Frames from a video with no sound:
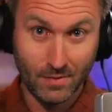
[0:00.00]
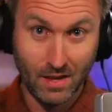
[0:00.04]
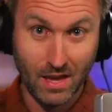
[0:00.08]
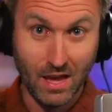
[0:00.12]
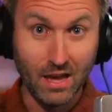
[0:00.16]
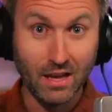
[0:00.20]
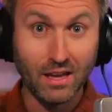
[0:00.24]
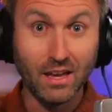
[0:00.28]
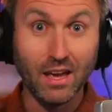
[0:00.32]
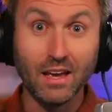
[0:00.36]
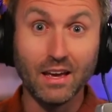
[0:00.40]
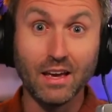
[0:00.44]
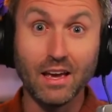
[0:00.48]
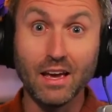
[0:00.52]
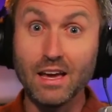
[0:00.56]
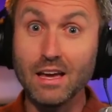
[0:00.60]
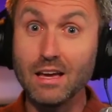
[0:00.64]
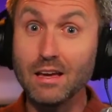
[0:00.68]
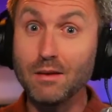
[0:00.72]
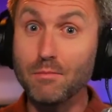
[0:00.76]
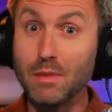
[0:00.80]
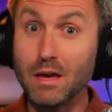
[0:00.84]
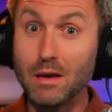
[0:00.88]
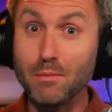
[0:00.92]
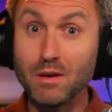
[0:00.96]

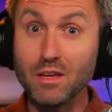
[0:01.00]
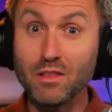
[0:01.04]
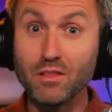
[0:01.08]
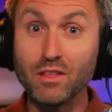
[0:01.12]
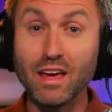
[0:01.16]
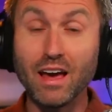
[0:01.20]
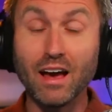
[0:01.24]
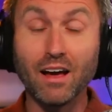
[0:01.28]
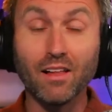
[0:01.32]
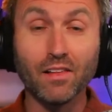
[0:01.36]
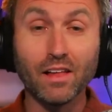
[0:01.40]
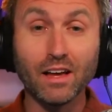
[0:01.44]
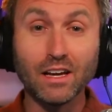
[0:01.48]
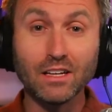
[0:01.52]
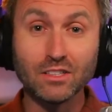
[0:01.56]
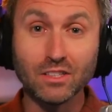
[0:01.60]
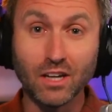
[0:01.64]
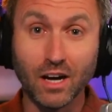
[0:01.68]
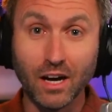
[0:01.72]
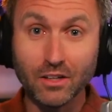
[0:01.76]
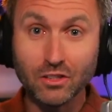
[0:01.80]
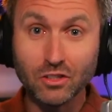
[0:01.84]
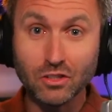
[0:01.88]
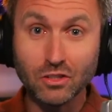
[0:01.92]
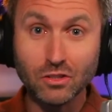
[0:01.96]
aka maybe the LA
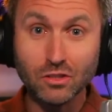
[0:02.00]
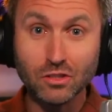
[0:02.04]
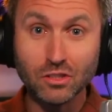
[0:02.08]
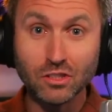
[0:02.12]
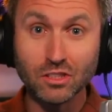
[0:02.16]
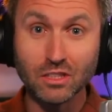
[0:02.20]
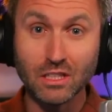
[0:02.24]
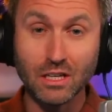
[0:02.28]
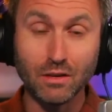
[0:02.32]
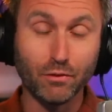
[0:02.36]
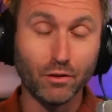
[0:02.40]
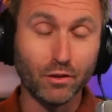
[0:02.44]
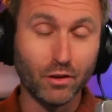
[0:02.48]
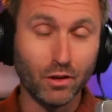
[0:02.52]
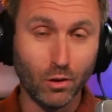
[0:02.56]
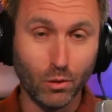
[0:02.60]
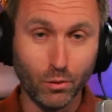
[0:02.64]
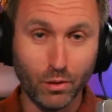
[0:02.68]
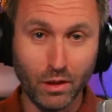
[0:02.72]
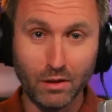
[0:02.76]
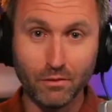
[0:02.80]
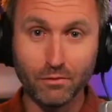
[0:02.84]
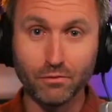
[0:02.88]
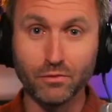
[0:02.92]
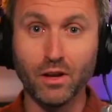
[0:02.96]
Dodgers, even though
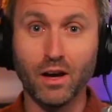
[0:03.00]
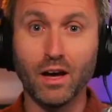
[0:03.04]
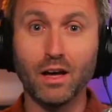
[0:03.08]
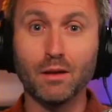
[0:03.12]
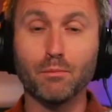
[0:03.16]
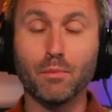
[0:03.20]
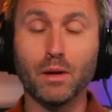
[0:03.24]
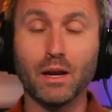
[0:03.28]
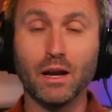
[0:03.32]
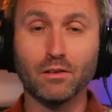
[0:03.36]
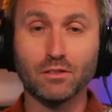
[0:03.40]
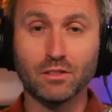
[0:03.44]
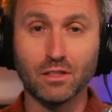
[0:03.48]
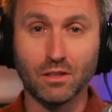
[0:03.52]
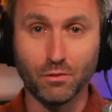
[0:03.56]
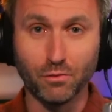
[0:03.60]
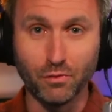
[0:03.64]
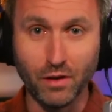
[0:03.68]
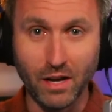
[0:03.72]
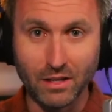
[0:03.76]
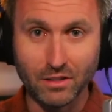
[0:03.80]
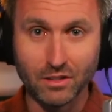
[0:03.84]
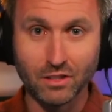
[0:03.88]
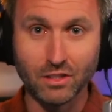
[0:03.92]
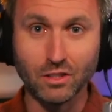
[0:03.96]
they've not been out to the
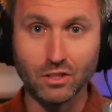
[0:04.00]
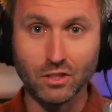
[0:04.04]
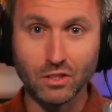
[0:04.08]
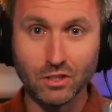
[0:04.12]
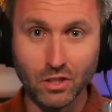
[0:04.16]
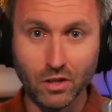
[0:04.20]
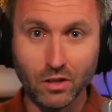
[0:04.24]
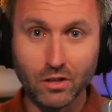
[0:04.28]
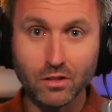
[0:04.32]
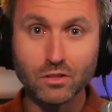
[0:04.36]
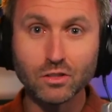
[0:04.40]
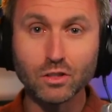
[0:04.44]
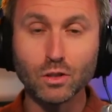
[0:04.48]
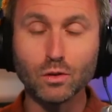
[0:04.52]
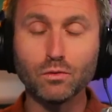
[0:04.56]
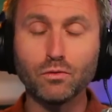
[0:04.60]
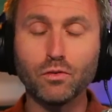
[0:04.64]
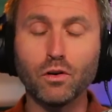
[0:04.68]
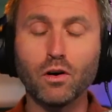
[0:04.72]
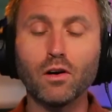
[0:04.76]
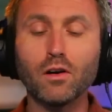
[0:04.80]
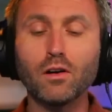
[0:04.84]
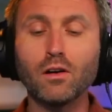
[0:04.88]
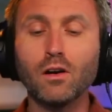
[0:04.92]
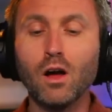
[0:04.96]
fastest start so
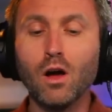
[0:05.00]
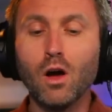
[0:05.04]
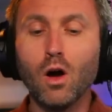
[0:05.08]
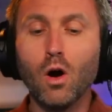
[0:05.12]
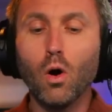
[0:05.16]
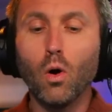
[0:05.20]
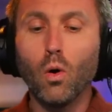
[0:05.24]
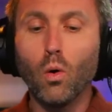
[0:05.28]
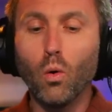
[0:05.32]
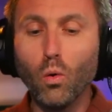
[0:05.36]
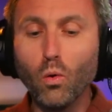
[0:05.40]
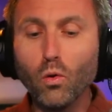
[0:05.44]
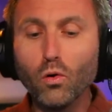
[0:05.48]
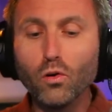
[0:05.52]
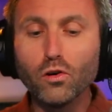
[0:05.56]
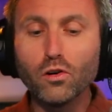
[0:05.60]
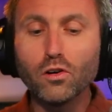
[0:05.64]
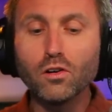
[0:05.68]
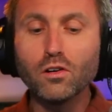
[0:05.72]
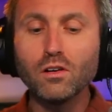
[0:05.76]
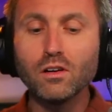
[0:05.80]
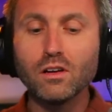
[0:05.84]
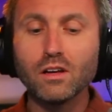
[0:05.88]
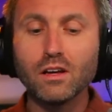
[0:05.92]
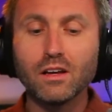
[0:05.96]
far.
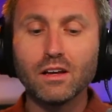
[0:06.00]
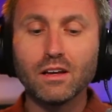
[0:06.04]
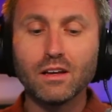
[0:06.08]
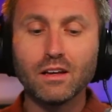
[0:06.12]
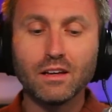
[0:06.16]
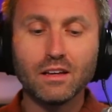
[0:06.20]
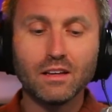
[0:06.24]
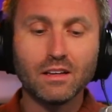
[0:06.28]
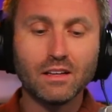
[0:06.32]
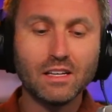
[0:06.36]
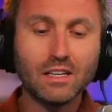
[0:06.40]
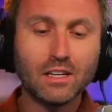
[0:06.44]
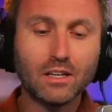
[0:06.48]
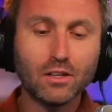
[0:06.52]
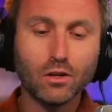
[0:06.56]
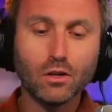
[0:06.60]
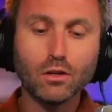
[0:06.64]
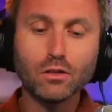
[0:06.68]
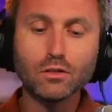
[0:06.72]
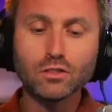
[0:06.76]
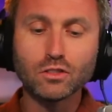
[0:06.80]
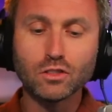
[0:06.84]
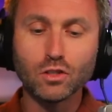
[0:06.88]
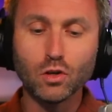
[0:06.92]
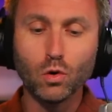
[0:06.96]
Or he could
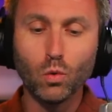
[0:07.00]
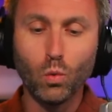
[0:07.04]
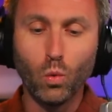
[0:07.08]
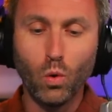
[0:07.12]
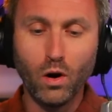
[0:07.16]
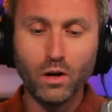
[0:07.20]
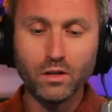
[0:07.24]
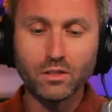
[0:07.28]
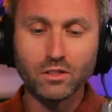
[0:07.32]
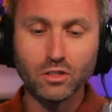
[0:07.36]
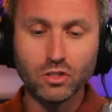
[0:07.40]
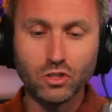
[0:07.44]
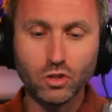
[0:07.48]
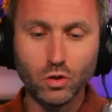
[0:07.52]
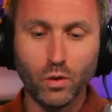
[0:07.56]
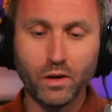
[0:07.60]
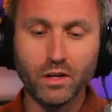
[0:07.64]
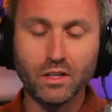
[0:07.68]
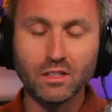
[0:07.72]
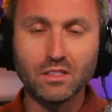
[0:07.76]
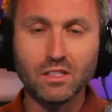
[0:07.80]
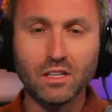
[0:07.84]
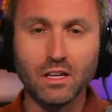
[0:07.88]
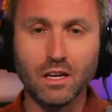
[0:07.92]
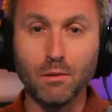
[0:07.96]
also want to join
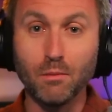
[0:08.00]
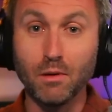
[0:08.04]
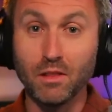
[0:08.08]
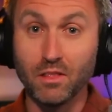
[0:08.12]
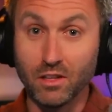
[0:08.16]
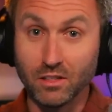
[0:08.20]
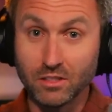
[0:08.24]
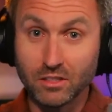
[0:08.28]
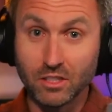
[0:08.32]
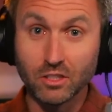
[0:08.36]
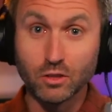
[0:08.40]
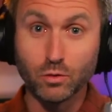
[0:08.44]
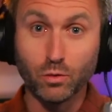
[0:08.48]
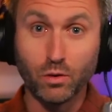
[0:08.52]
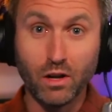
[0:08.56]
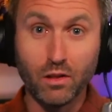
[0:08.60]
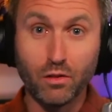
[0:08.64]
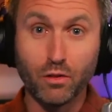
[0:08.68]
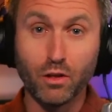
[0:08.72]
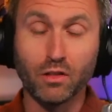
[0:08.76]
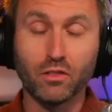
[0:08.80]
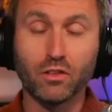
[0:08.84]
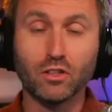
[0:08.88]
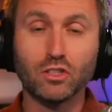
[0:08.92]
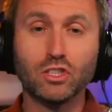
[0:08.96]
a team, and this is where I
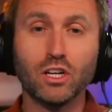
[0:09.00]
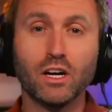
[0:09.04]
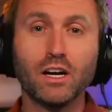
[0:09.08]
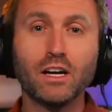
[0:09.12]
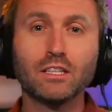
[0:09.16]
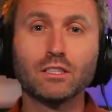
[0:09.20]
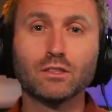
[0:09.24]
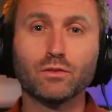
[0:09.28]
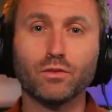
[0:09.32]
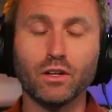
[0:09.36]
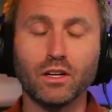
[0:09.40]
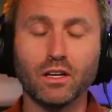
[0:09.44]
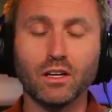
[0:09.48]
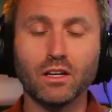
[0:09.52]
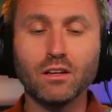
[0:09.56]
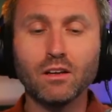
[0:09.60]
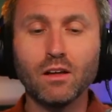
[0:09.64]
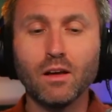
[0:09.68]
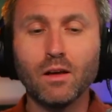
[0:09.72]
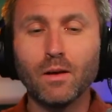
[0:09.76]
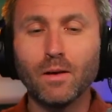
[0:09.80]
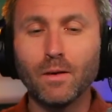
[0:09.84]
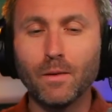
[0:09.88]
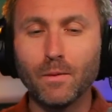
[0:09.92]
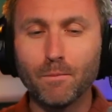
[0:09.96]
think the Giants fit in,
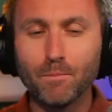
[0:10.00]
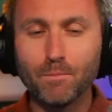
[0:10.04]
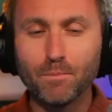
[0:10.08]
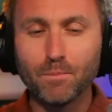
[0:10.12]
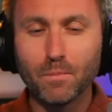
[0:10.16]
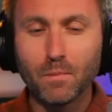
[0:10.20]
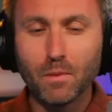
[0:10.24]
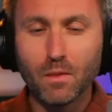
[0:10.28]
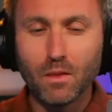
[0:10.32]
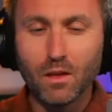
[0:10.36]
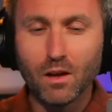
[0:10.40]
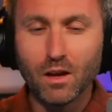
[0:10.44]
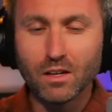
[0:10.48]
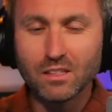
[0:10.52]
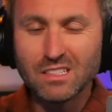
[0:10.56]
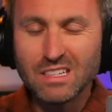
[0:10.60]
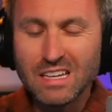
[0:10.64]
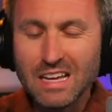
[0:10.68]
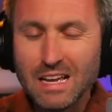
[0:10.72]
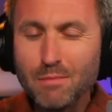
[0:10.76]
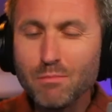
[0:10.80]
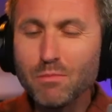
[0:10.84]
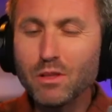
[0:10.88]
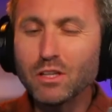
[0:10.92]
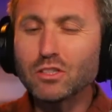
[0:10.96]
a
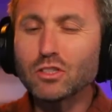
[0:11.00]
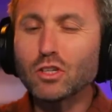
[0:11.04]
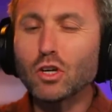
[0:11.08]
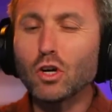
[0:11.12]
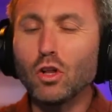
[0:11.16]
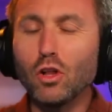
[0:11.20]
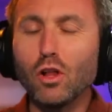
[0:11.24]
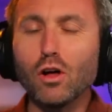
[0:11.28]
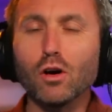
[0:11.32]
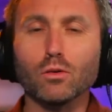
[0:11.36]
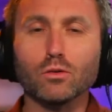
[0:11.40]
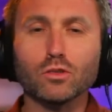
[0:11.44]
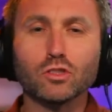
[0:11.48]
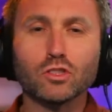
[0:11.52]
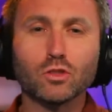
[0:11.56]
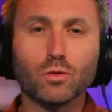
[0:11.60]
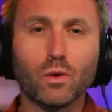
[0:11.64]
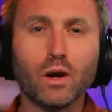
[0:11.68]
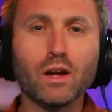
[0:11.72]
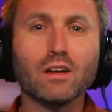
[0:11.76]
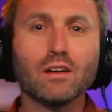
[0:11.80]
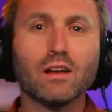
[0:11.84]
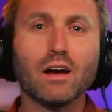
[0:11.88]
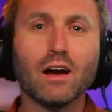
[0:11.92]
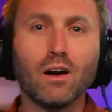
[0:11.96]
team that's close
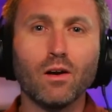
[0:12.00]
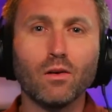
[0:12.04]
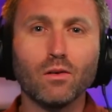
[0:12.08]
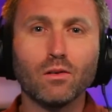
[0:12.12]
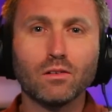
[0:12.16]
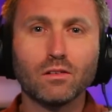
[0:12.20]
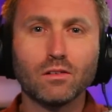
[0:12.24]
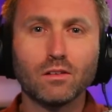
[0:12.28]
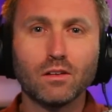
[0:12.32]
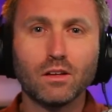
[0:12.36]
right now,